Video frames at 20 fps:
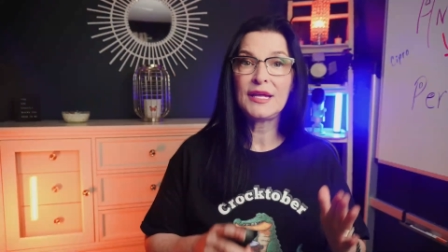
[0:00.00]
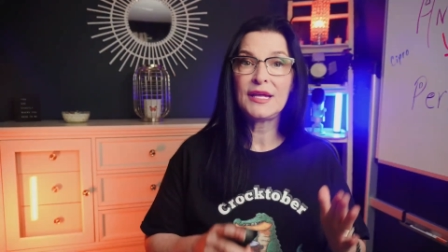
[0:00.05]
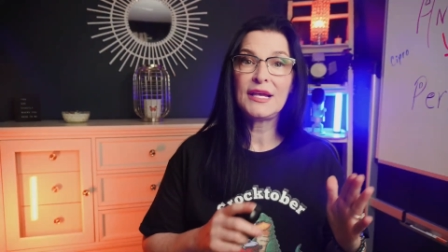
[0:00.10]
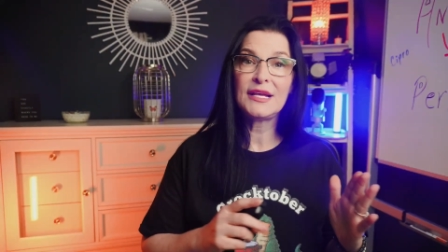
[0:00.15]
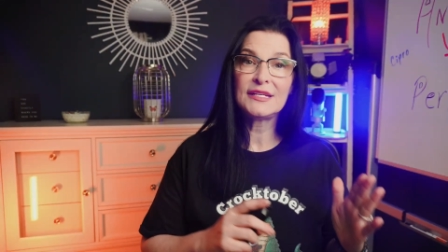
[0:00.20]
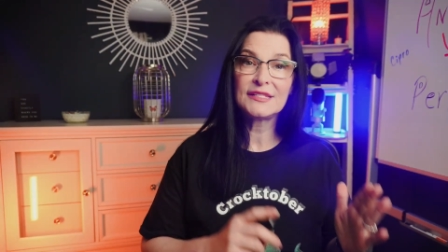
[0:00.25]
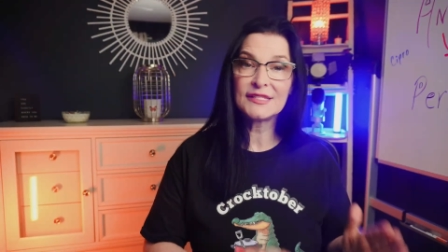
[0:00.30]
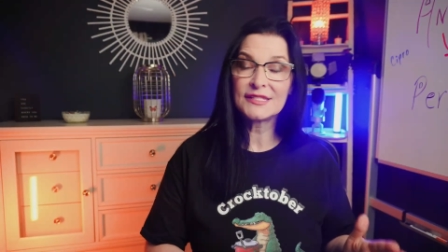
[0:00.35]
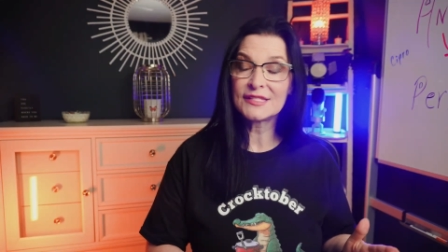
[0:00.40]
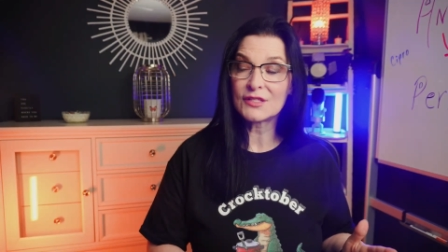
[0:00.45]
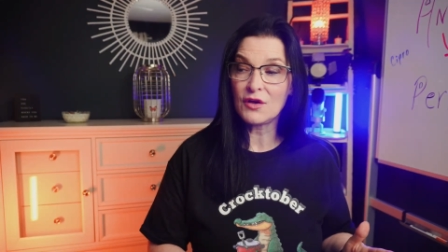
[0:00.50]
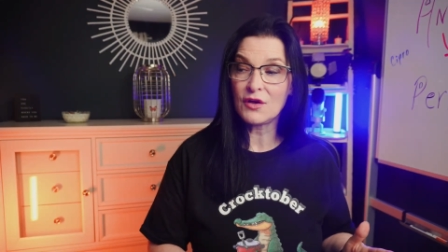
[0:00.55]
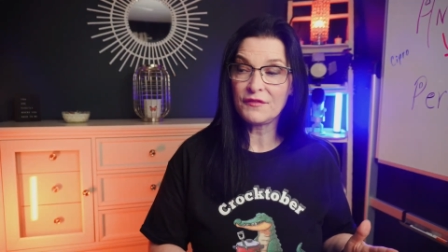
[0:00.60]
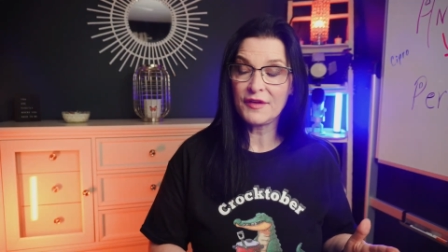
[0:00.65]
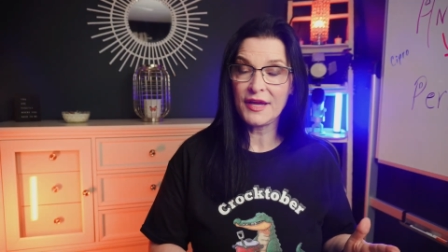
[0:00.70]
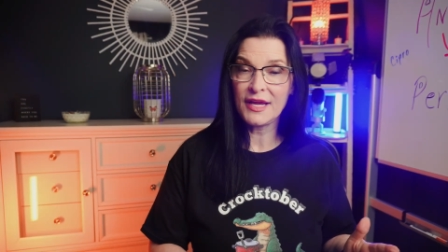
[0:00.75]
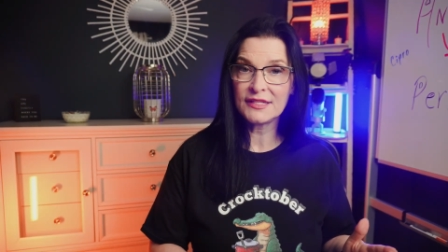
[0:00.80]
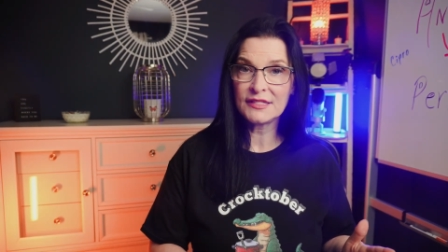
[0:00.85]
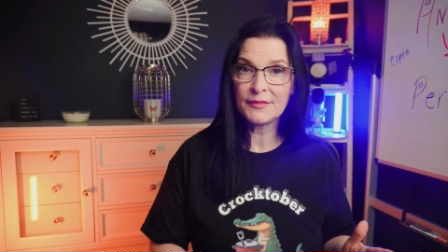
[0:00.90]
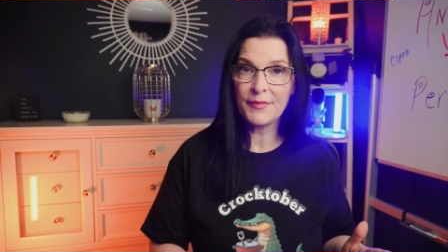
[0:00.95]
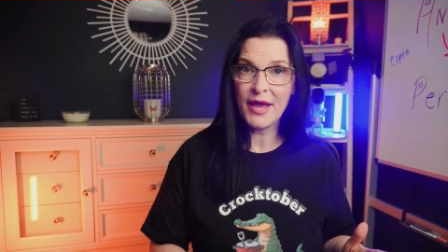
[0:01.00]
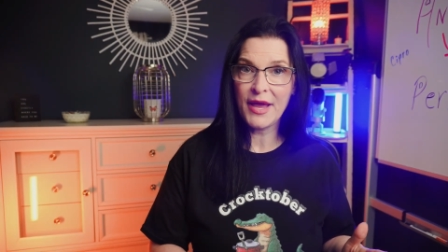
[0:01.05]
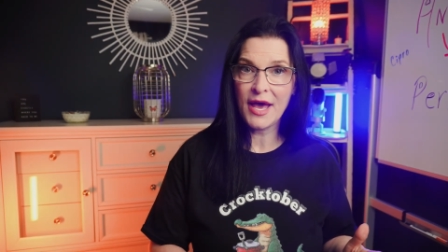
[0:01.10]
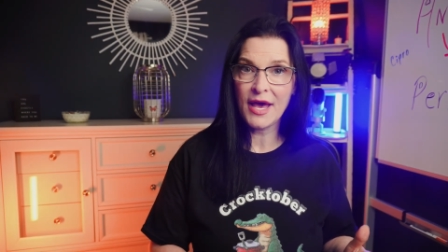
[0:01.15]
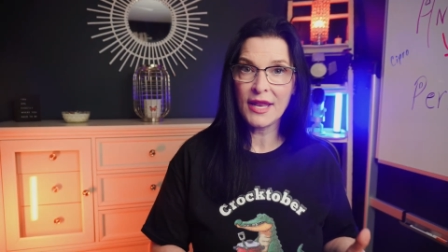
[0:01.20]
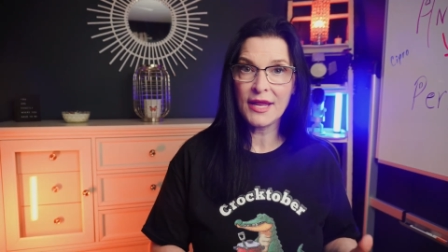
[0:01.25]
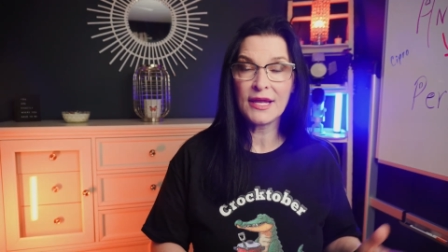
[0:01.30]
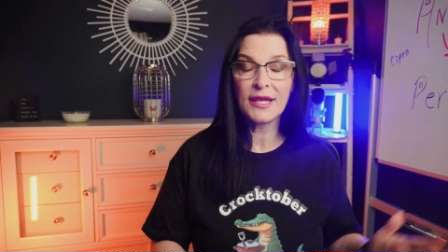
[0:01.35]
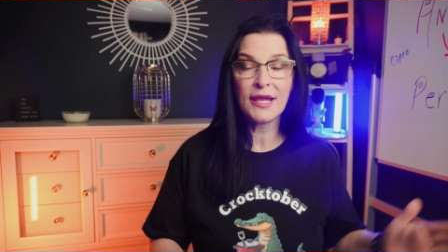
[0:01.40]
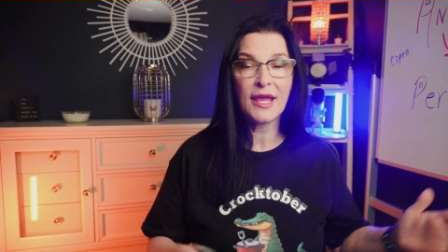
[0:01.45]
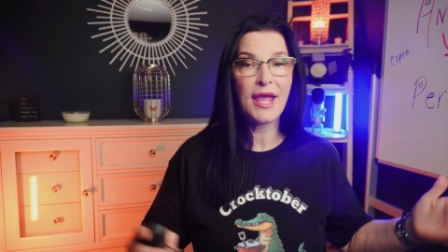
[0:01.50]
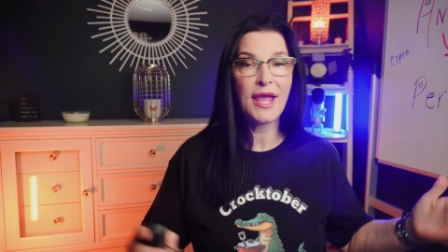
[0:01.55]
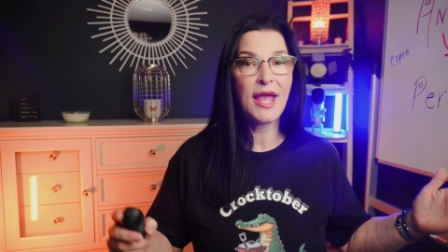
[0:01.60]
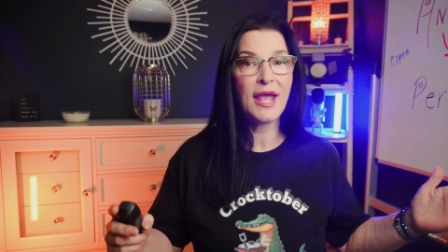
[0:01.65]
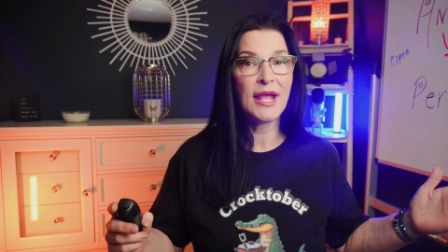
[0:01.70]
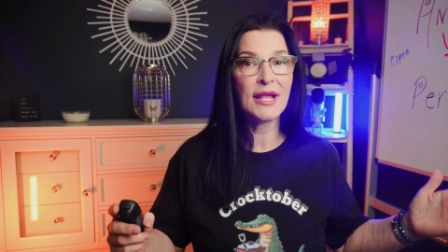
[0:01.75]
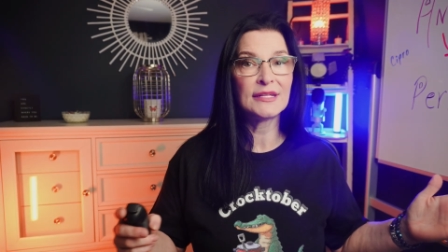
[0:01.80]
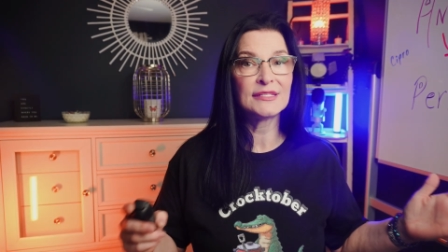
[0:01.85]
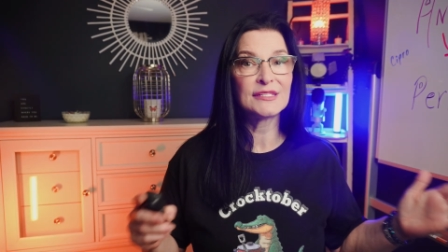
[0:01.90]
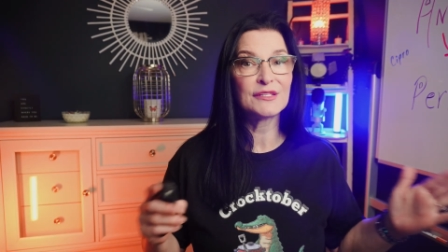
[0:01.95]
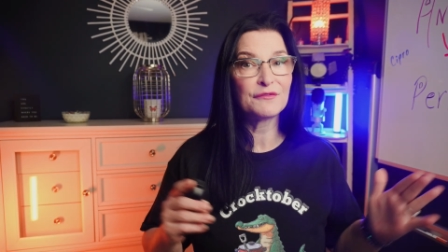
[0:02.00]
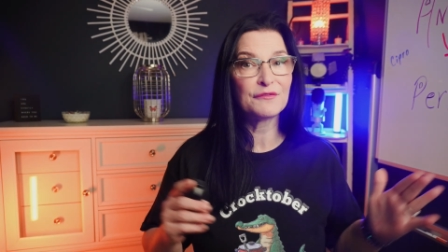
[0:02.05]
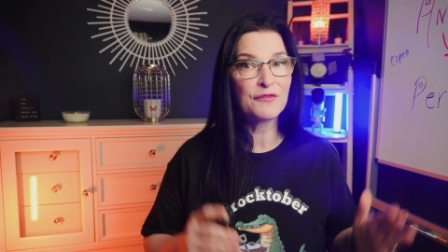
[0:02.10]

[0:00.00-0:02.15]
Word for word: is a sulfa antibiotic and